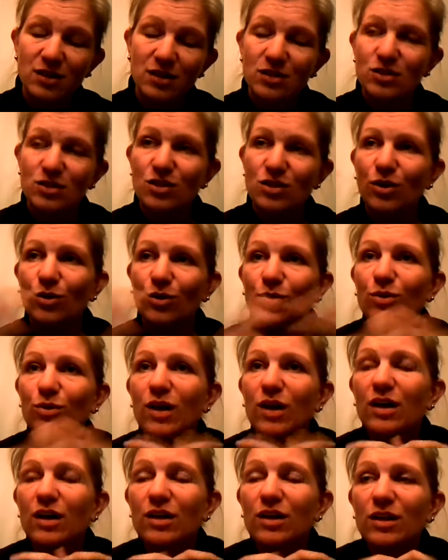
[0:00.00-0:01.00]
So,
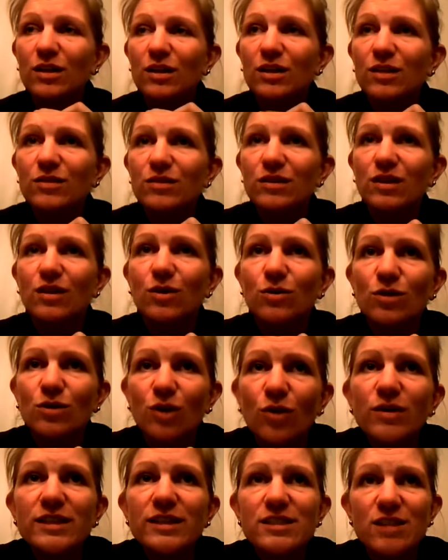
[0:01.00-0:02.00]
you know,
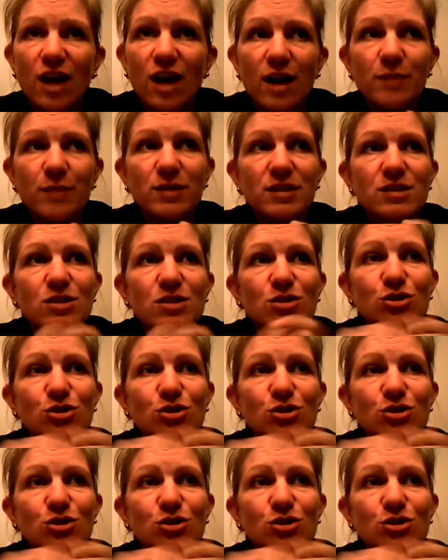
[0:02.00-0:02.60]
going diamond